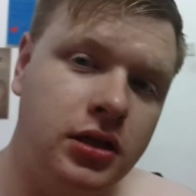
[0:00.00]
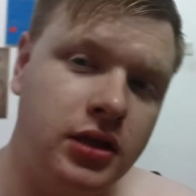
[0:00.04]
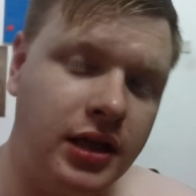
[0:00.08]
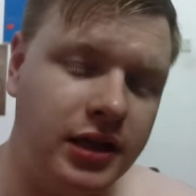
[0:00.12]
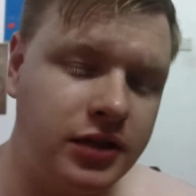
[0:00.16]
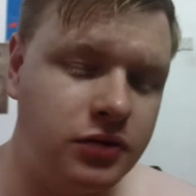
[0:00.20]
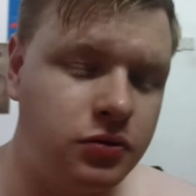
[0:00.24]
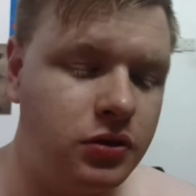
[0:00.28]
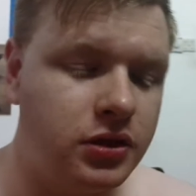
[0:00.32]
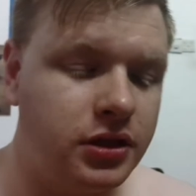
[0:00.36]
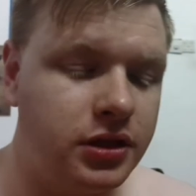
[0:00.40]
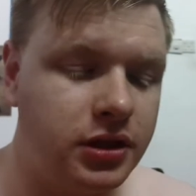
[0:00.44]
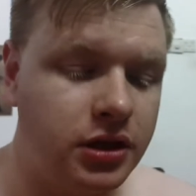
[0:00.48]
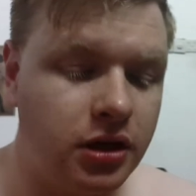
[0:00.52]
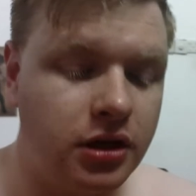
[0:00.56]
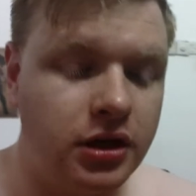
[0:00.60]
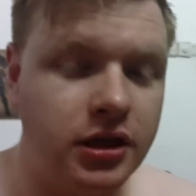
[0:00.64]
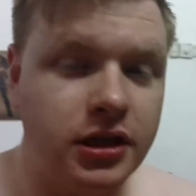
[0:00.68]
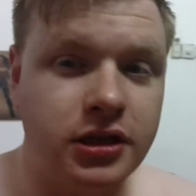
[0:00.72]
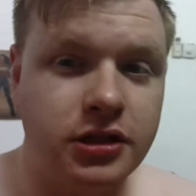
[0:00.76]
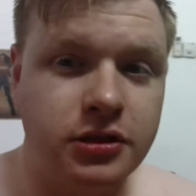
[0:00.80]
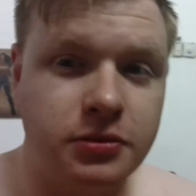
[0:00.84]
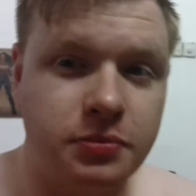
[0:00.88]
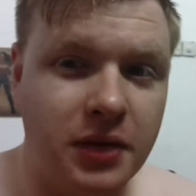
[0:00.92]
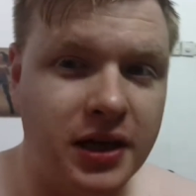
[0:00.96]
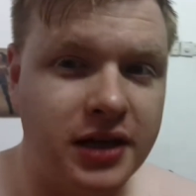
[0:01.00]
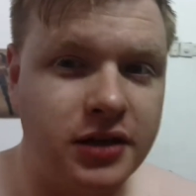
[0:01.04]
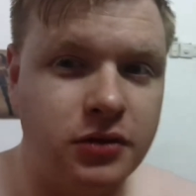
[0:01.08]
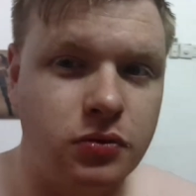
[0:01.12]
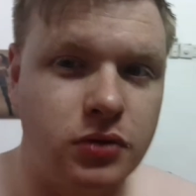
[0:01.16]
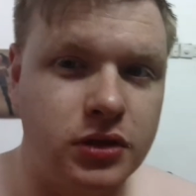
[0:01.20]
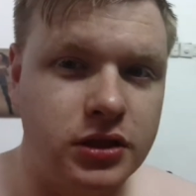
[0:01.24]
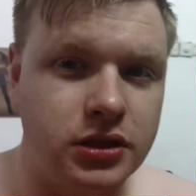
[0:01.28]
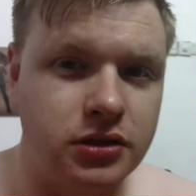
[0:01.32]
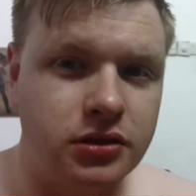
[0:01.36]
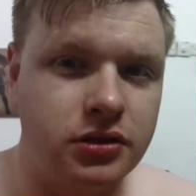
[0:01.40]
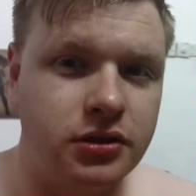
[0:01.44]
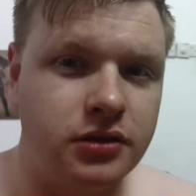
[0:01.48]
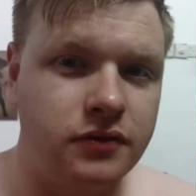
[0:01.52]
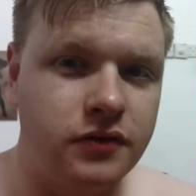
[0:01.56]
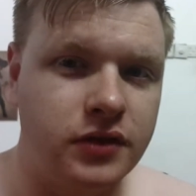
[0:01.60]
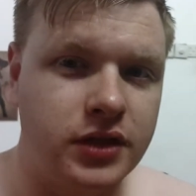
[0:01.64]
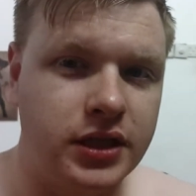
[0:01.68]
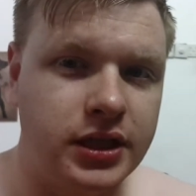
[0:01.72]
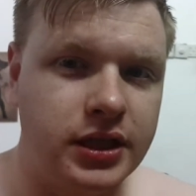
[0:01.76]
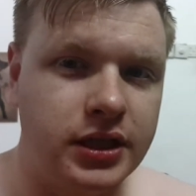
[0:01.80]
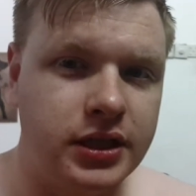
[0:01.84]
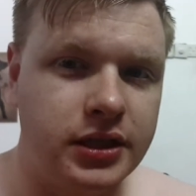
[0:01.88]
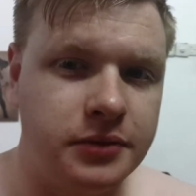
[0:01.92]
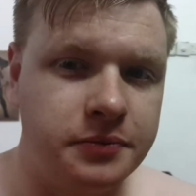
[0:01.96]
that's what you got to expect when you're over
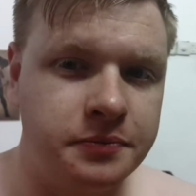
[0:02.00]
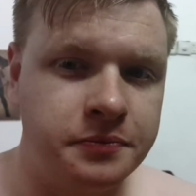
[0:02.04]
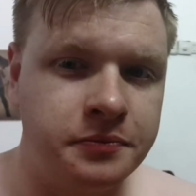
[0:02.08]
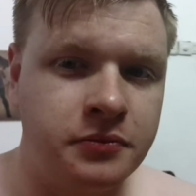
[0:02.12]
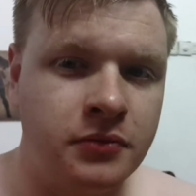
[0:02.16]
here.